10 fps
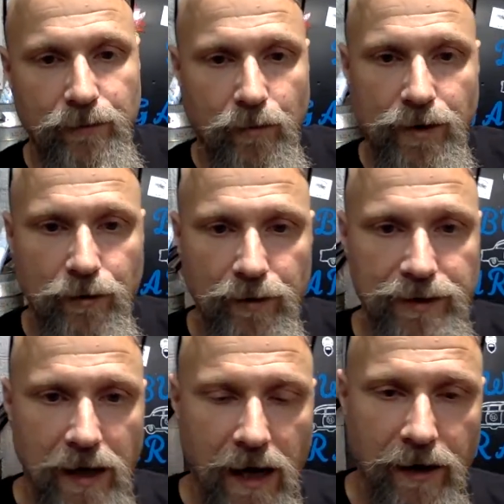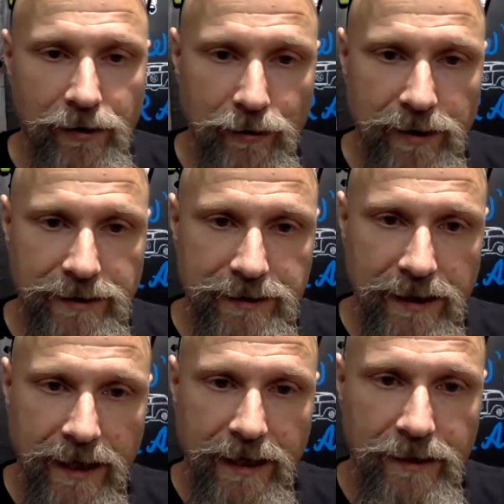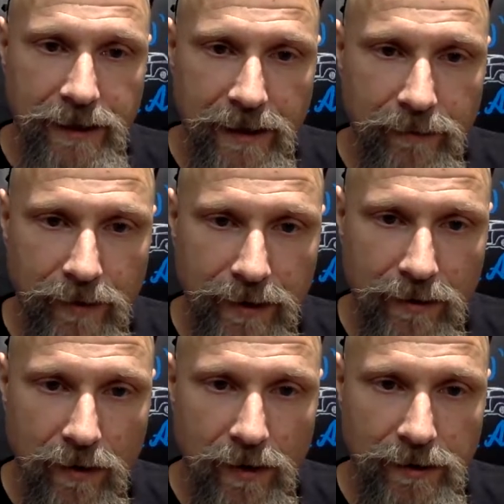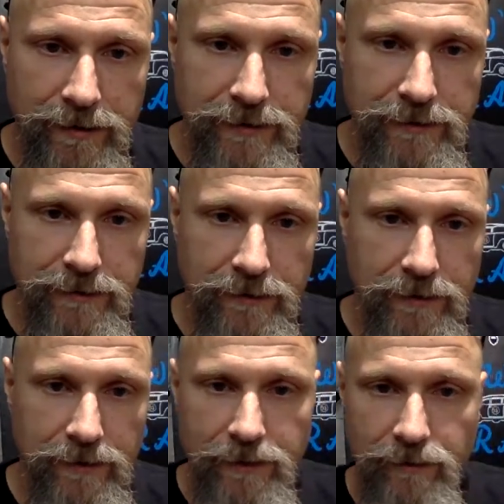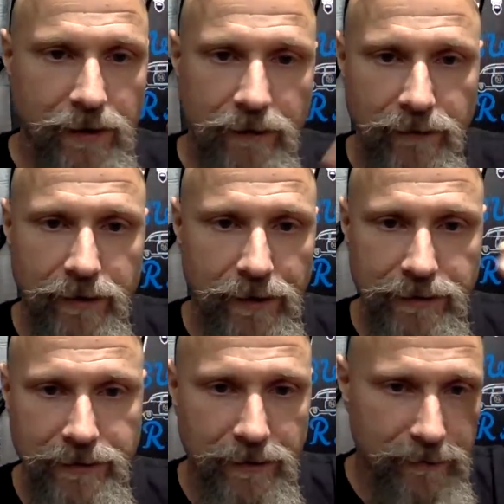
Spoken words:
when you retire, you can stay in the Kimberly Clark's, whatever it is,